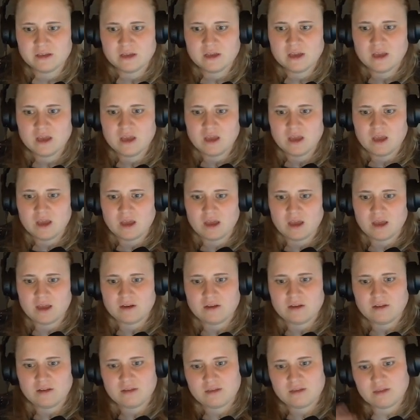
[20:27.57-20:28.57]
And he thinks
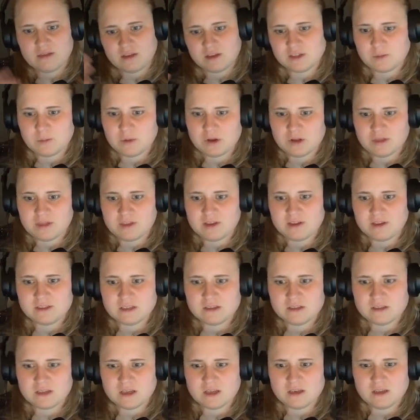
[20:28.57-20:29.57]
about things, and then
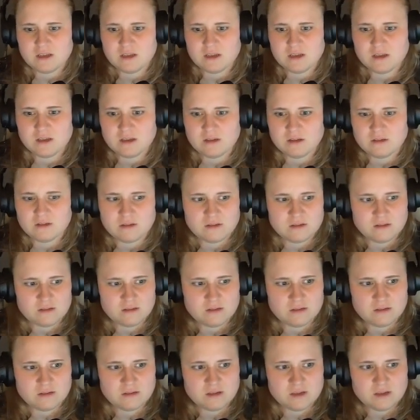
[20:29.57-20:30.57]
he
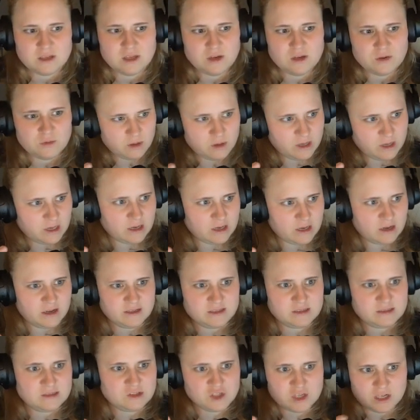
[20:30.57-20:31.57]
just
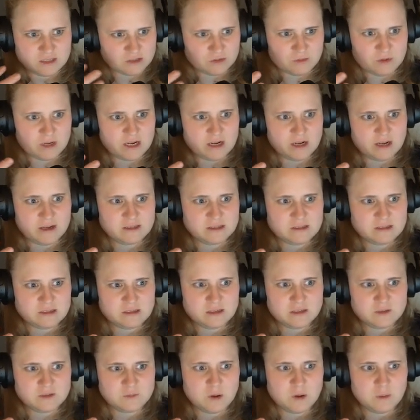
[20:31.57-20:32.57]
realizes in this moment,
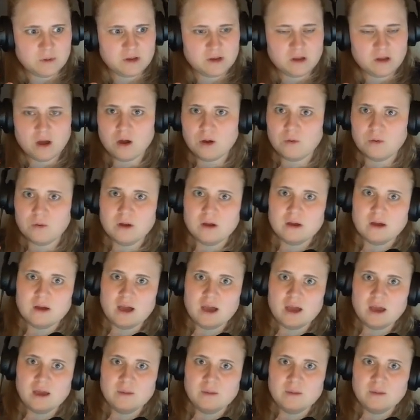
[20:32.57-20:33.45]
I'm